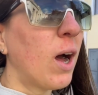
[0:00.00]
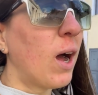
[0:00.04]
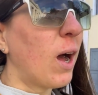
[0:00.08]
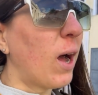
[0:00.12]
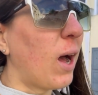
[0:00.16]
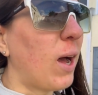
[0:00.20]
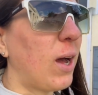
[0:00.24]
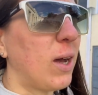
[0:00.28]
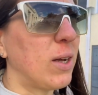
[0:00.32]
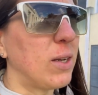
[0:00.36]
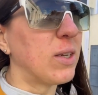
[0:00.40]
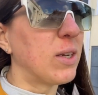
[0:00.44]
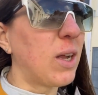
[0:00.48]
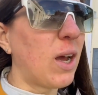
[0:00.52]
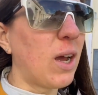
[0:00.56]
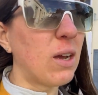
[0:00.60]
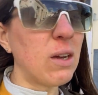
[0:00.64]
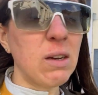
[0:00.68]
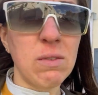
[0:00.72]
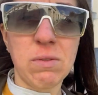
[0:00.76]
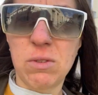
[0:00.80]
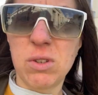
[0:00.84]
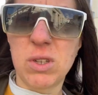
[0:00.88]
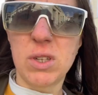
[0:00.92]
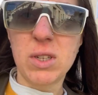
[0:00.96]
And I
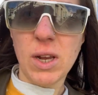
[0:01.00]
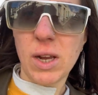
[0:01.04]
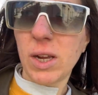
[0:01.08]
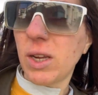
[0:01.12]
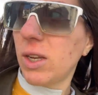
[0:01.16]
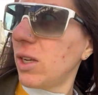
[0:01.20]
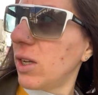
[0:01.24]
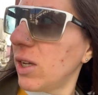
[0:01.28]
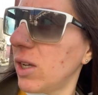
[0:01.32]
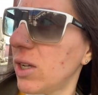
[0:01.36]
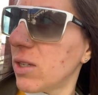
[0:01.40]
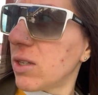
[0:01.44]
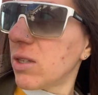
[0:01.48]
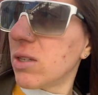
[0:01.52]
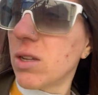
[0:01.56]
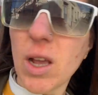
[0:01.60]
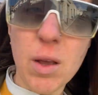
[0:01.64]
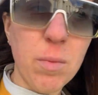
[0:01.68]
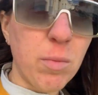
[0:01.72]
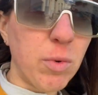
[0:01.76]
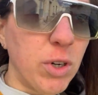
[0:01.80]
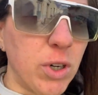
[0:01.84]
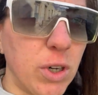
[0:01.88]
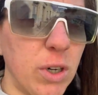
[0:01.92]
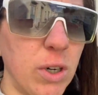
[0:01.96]
have to say, this
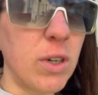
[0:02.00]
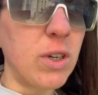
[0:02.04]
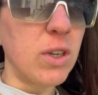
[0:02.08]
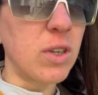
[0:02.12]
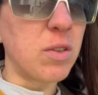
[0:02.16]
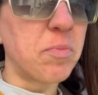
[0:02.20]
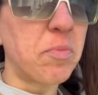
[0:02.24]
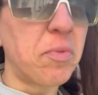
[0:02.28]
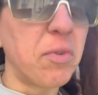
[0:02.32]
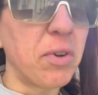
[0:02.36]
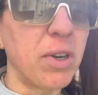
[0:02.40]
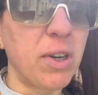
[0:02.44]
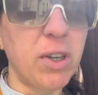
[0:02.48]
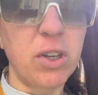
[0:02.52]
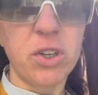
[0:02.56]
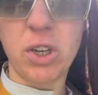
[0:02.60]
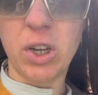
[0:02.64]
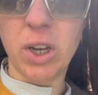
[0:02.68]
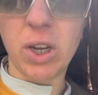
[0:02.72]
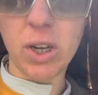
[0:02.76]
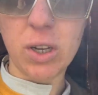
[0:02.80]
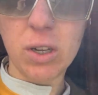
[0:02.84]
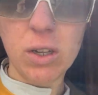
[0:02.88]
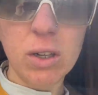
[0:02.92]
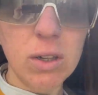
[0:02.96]
neighborhood is pretty
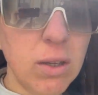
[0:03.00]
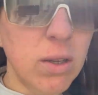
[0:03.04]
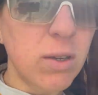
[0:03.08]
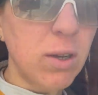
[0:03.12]
chill.